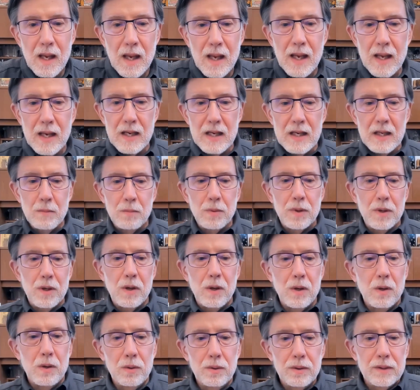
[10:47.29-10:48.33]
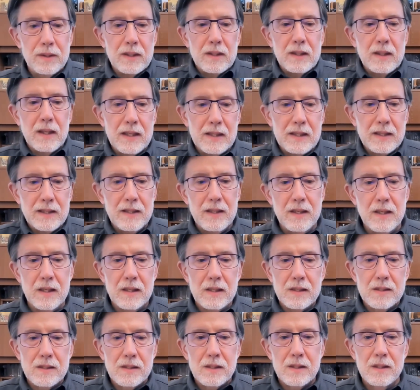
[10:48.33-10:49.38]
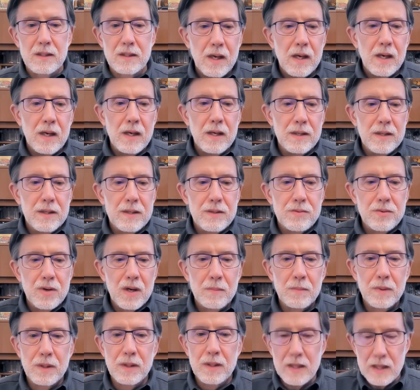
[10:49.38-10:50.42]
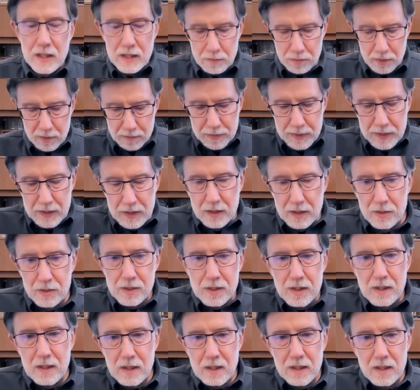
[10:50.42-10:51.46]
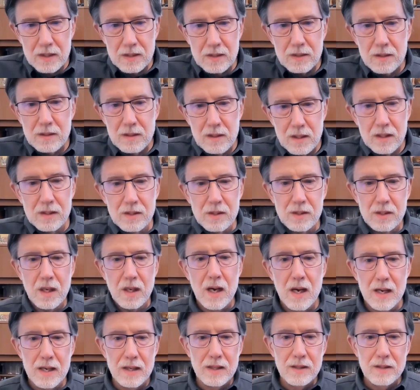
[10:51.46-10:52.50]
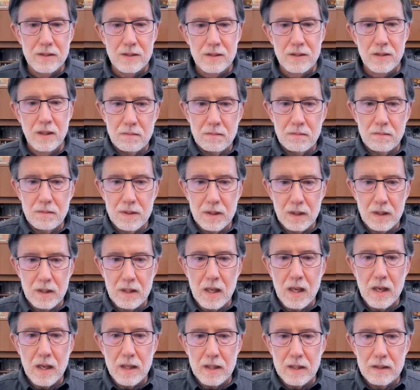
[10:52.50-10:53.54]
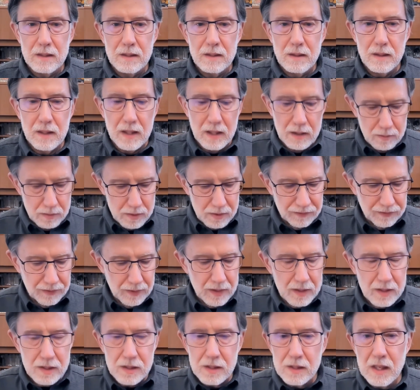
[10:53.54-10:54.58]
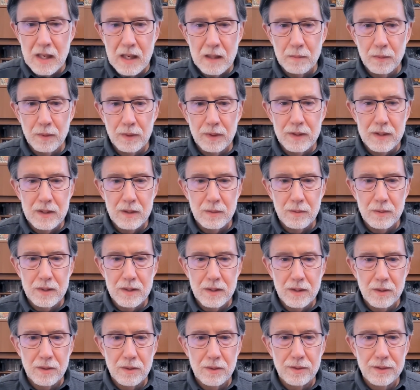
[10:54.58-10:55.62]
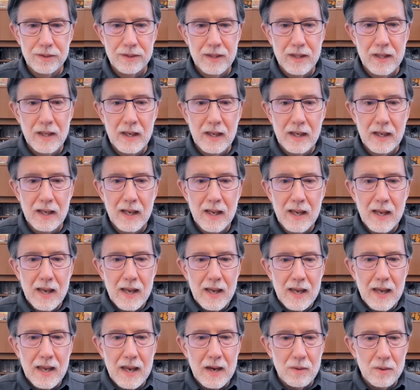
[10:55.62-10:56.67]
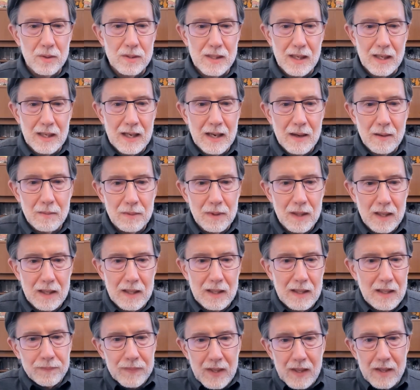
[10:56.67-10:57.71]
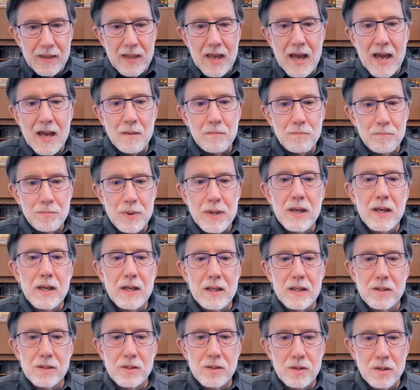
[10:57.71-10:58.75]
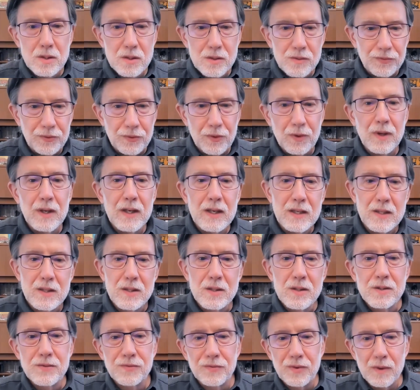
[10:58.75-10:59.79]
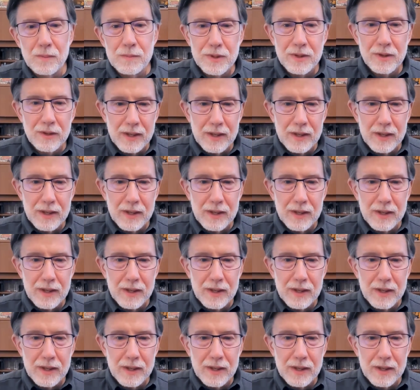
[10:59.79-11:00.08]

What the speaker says: And he would hold it like this in the Dremel, and he would be using his sides to cut it. And it was very stable in doing the whole thing. And it was like, I'm like, that bit is just 4 inches from your